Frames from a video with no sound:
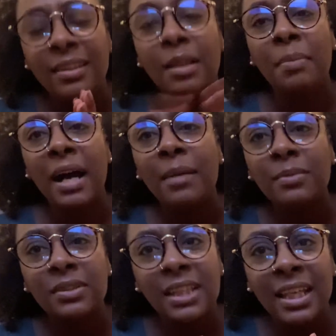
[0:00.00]
The
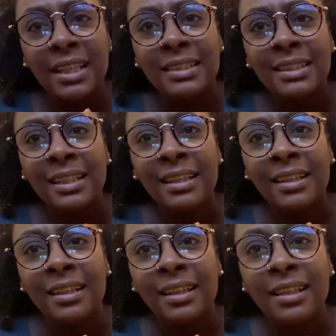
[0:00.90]
Bible says
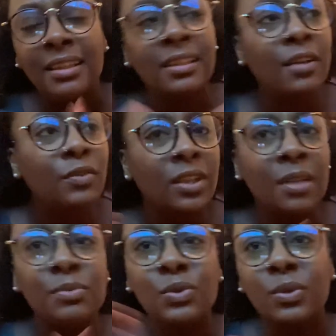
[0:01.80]
the devil
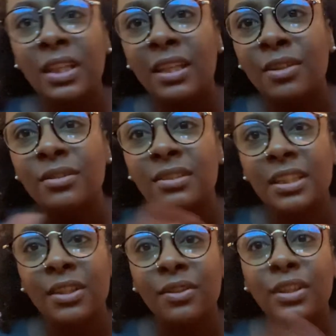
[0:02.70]
comes to kill,
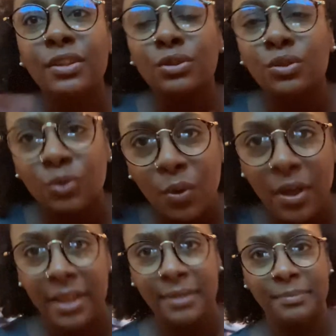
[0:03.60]
steal, and
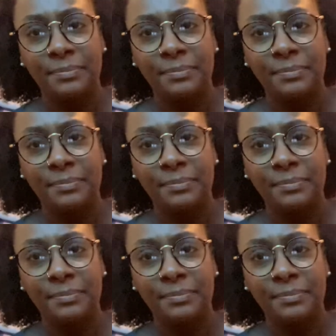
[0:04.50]
destroy.